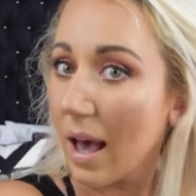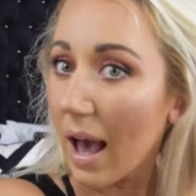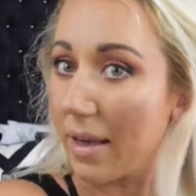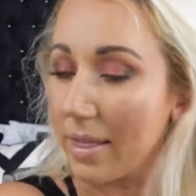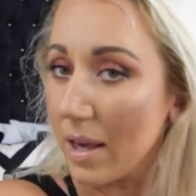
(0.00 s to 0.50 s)

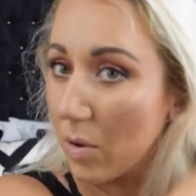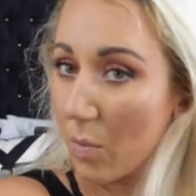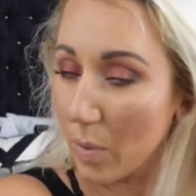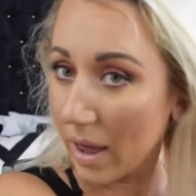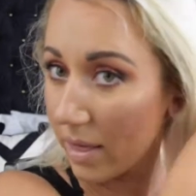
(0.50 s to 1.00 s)
I think
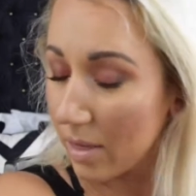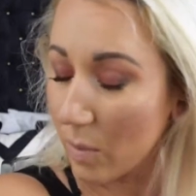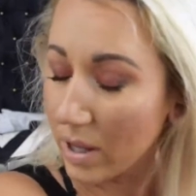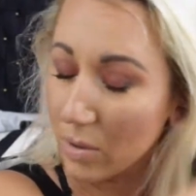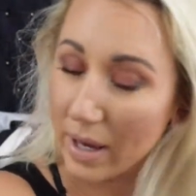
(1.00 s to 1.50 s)

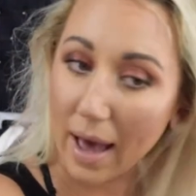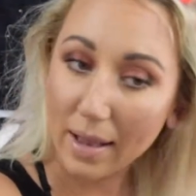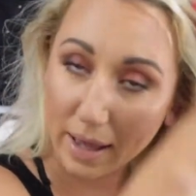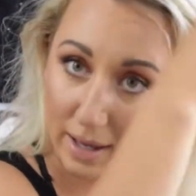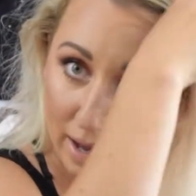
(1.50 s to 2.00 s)
when you get
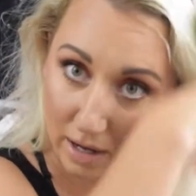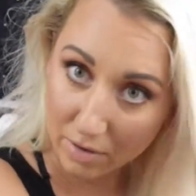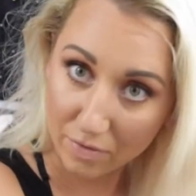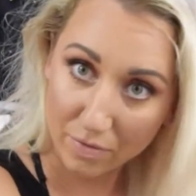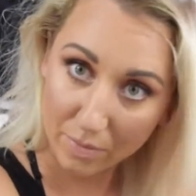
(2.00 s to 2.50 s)
like kind
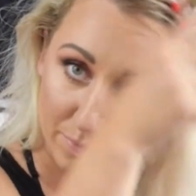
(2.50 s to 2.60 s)
of